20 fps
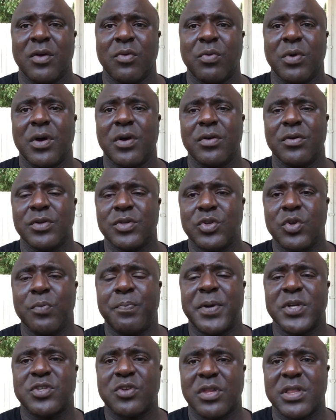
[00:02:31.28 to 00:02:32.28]
Well, you
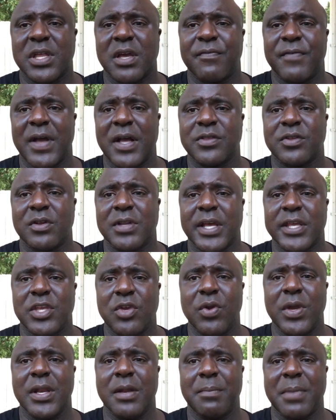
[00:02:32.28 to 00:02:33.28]
put yourself out there like
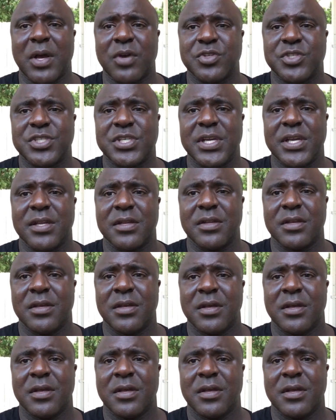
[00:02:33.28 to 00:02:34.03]
you ain't about shit.